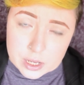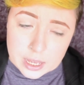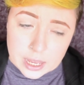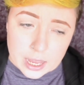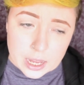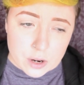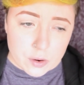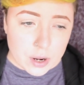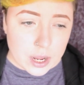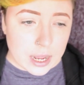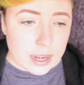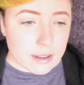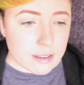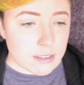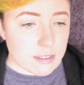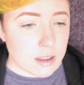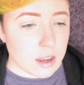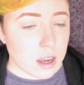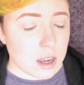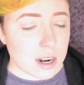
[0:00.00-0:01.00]

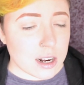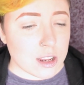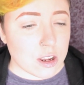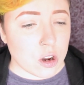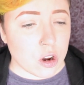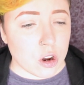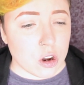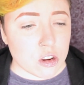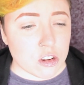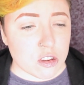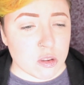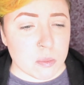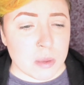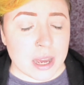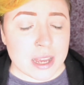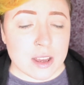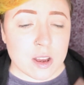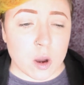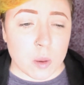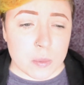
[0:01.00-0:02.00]
cataracts are caused
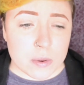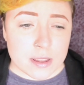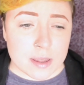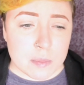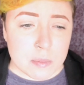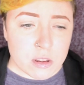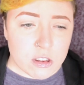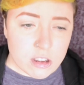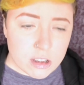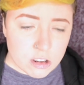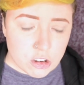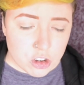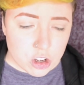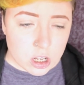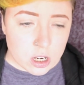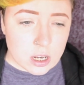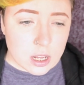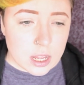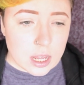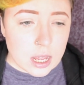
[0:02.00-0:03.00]
by copper
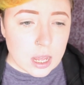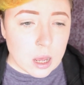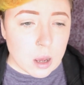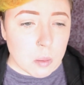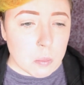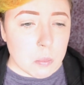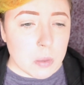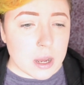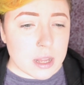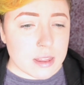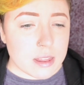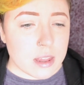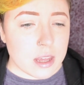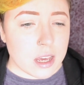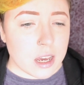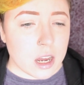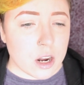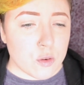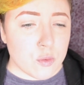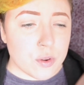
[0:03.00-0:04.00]
deposition, but
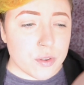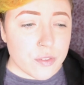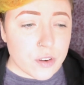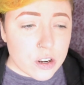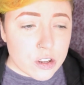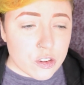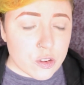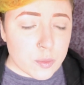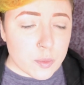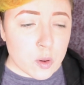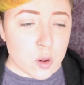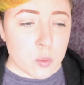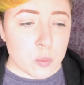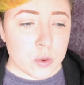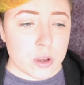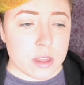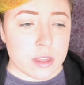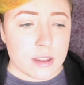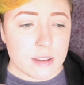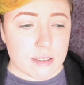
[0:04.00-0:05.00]
they are reversible
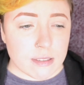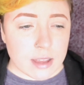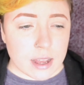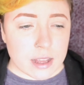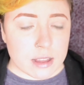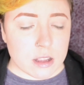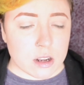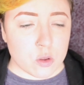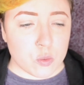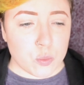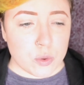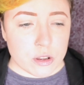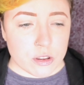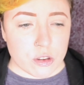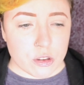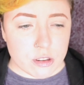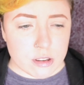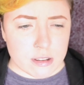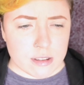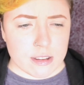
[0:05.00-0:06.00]
with the standard
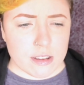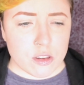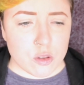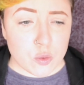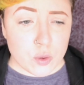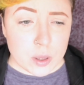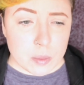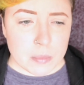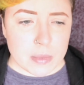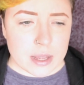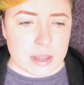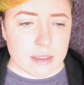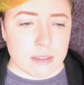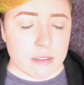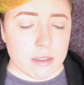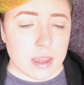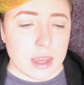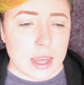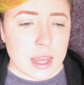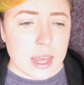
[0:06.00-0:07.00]
Wilson's disease
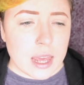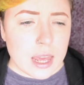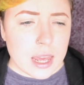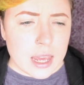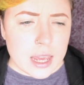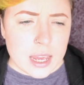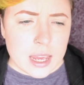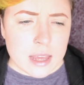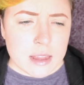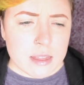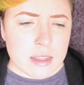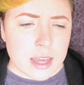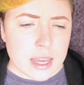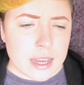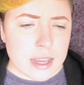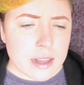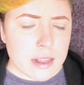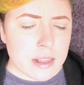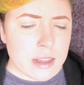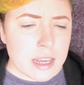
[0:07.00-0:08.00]
treatment, and they
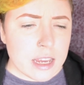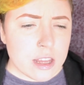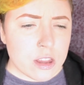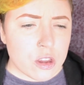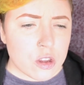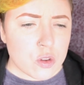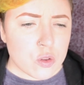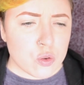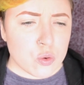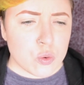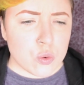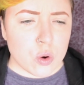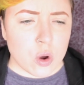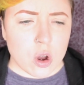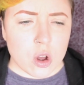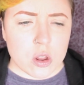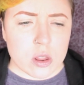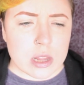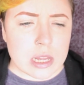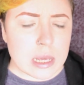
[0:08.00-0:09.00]
can lead to
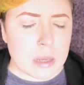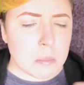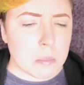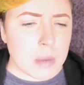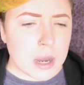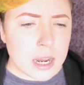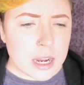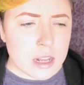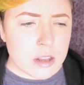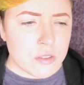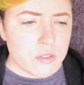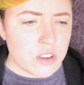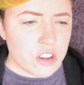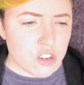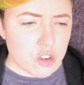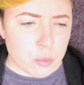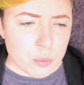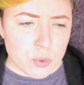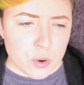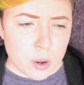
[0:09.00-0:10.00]
only mild
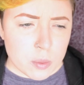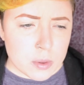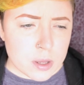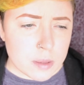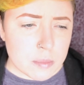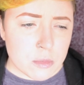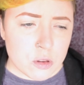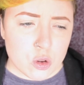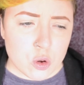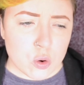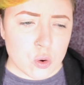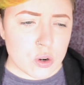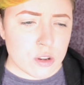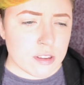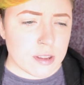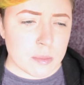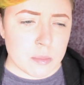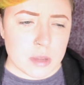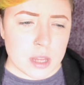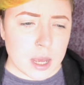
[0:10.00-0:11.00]
vision problems or
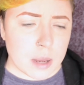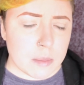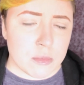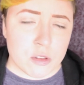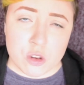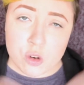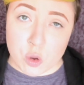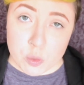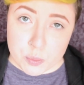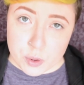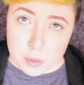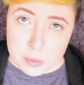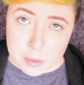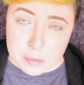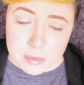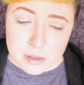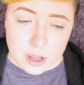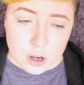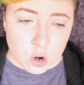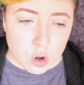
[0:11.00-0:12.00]
sometimes no
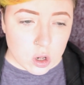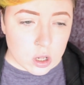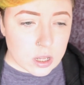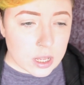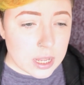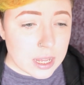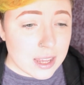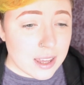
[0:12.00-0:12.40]
problems at all.